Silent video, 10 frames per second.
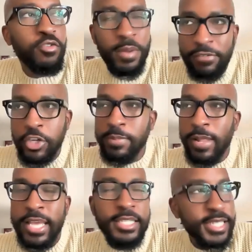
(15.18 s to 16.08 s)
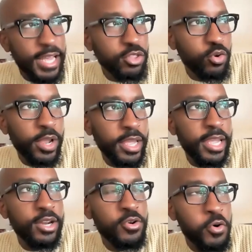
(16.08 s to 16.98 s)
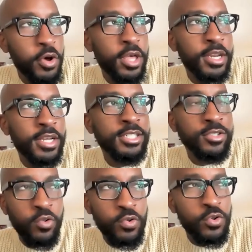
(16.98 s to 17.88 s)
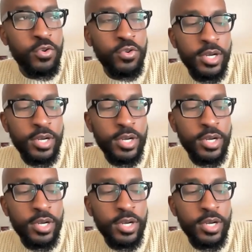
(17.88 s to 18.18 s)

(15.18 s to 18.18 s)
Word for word: wrote my first play in seventh grade on a school